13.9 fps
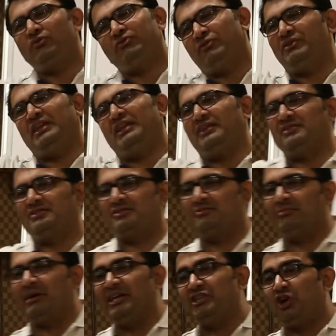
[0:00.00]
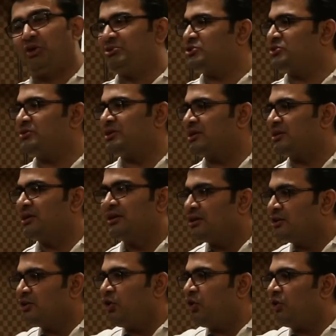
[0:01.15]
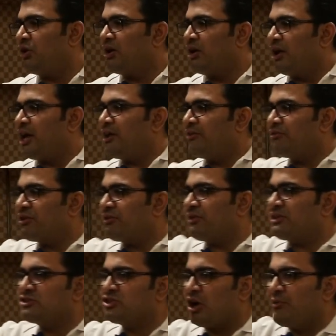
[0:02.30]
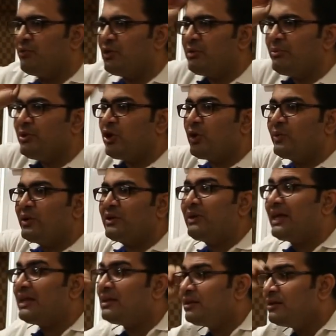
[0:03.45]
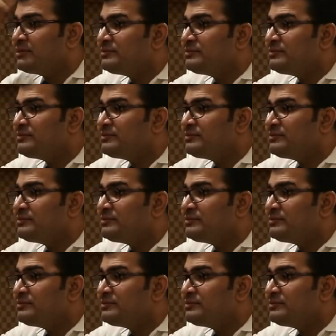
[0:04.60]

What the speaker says: 50 runs, my job is over. No, everyone's job will be over when